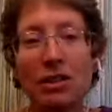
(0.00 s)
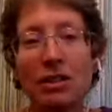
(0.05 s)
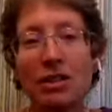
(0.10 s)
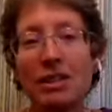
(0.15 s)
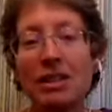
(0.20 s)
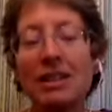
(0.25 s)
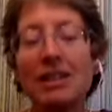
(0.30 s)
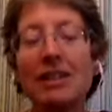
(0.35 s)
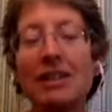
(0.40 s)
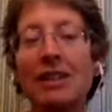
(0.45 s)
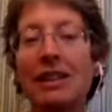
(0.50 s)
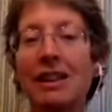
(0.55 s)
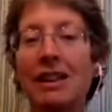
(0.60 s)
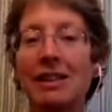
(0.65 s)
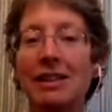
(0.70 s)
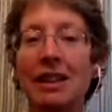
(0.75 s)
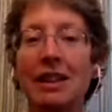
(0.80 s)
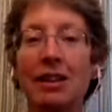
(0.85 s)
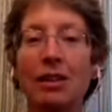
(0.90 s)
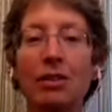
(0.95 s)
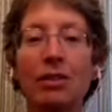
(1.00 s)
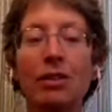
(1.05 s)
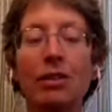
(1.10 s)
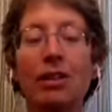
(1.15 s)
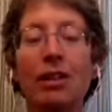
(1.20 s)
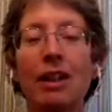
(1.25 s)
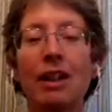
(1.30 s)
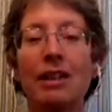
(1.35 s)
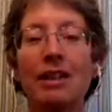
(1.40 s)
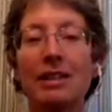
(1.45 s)
skill as I
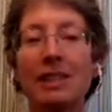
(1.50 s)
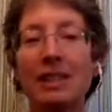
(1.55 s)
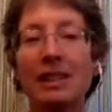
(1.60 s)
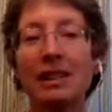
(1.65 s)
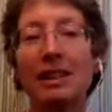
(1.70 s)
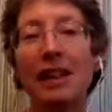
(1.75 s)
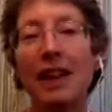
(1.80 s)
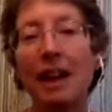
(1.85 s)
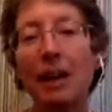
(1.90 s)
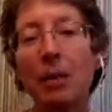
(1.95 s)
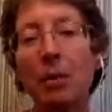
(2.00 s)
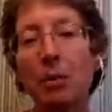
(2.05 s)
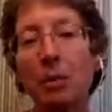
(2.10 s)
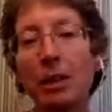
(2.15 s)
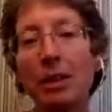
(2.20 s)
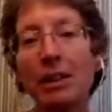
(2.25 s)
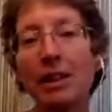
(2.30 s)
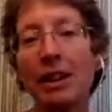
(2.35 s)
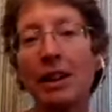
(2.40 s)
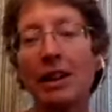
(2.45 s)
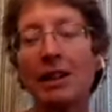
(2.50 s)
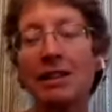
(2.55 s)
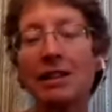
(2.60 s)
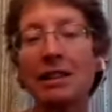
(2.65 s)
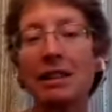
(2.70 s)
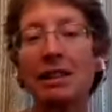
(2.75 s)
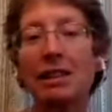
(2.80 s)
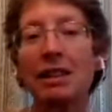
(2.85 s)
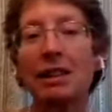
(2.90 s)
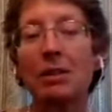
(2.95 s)
could until I realized
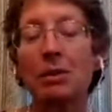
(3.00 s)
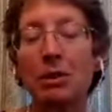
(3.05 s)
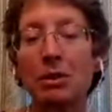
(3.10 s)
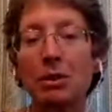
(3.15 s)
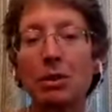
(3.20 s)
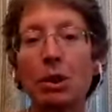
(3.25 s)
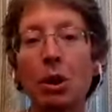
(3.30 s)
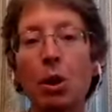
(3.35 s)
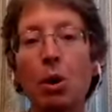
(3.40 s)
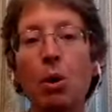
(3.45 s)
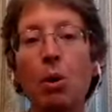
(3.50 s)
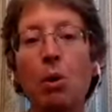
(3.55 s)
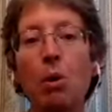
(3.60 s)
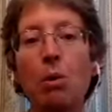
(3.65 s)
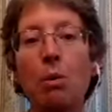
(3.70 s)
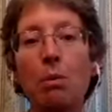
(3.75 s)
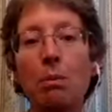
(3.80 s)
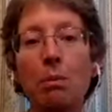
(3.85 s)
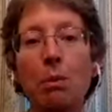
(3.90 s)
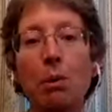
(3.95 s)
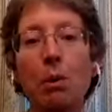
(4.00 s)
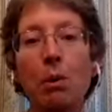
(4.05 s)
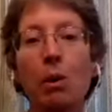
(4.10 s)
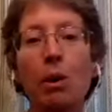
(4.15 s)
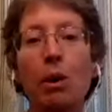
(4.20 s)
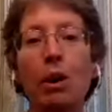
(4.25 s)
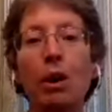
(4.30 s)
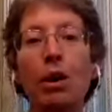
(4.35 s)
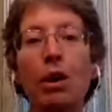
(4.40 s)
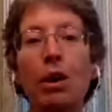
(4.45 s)
that there was no
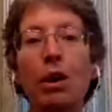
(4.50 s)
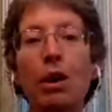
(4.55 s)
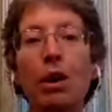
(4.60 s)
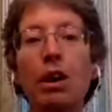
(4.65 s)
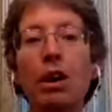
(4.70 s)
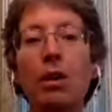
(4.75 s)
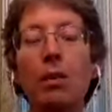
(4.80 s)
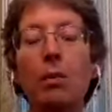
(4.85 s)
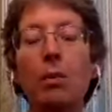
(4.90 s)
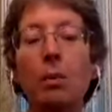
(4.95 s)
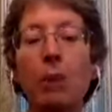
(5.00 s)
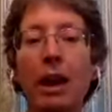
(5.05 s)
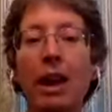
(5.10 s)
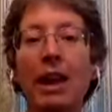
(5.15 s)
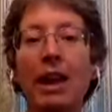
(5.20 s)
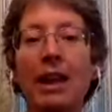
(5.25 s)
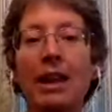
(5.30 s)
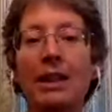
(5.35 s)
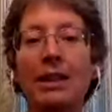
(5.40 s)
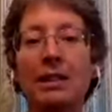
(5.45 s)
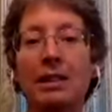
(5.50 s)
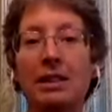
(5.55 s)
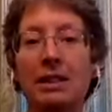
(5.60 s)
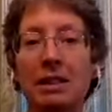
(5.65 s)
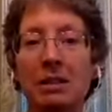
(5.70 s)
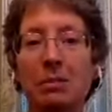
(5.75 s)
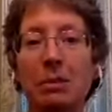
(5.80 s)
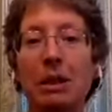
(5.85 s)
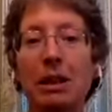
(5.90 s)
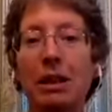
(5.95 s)
more way to
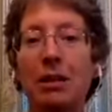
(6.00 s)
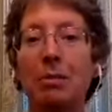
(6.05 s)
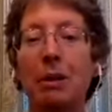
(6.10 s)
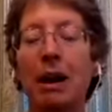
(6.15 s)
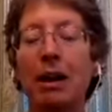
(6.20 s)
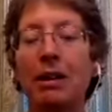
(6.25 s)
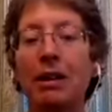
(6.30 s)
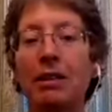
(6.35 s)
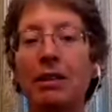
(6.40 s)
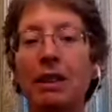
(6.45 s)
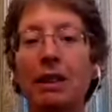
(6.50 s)
speak about it.